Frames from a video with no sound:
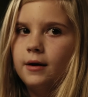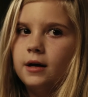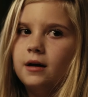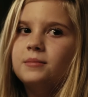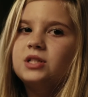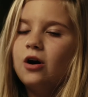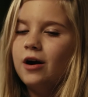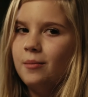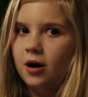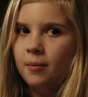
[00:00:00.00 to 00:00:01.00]
whose story
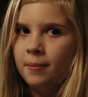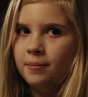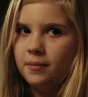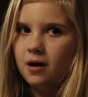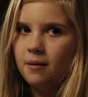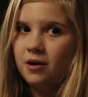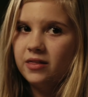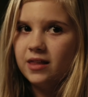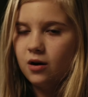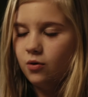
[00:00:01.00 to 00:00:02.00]
follows a lot of the same
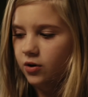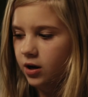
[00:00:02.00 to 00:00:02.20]
beats,